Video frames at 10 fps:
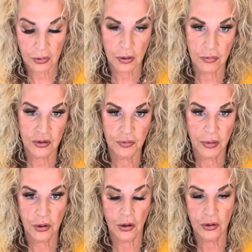Now the recipe
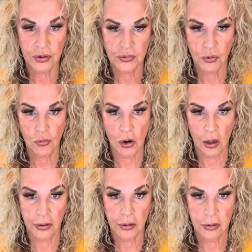calls for
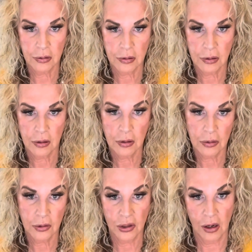1.
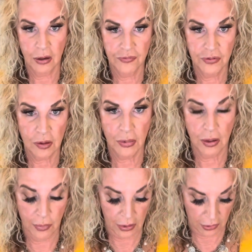You know how I feel
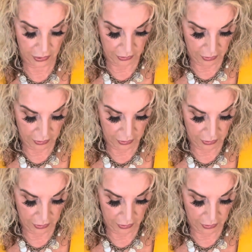about bitters.